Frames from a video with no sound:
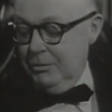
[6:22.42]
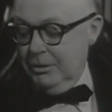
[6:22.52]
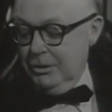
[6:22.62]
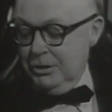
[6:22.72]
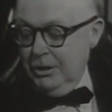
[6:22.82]

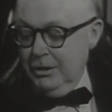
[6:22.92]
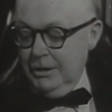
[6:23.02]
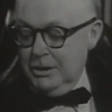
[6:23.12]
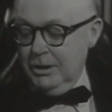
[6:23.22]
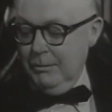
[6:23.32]
She because she
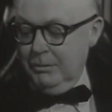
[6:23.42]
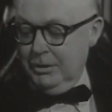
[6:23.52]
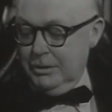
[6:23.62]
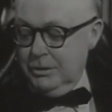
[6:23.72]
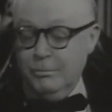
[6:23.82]
collects
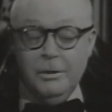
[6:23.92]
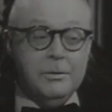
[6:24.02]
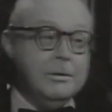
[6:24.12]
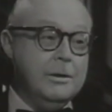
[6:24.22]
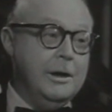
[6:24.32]
celebrities. She'll
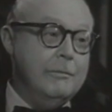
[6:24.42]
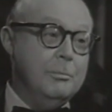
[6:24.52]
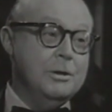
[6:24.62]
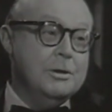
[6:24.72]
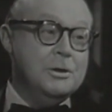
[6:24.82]
be thrilled to
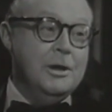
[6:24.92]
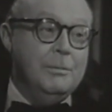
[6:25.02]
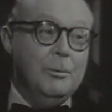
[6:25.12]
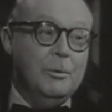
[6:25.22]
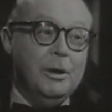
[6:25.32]
have a bridge
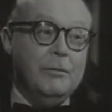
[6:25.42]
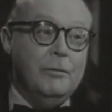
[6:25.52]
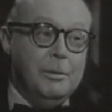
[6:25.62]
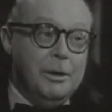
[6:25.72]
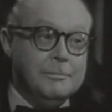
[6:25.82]
champion
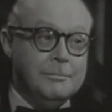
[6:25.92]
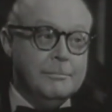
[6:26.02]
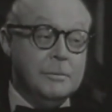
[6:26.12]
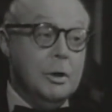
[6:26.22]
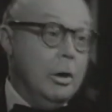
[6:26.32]
working for me.
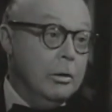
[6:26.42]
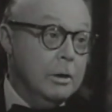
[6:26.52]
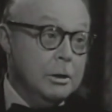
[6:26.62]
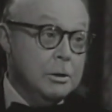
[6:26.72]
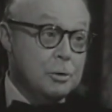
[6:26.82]
You
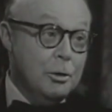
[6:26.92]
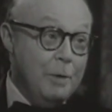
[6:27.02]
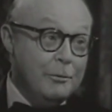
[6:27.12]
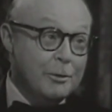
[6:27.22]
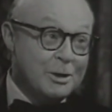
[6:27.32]
know,
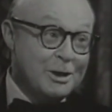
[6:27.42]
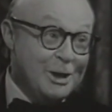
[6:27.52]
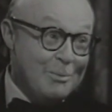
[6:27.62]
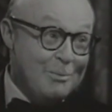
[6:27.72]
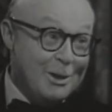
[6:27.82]
show him off
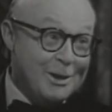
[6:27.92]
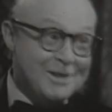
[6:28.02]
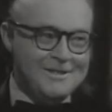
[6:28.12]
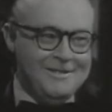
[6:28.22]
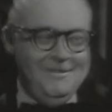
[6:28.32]
at dinner
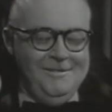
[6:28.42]
parties.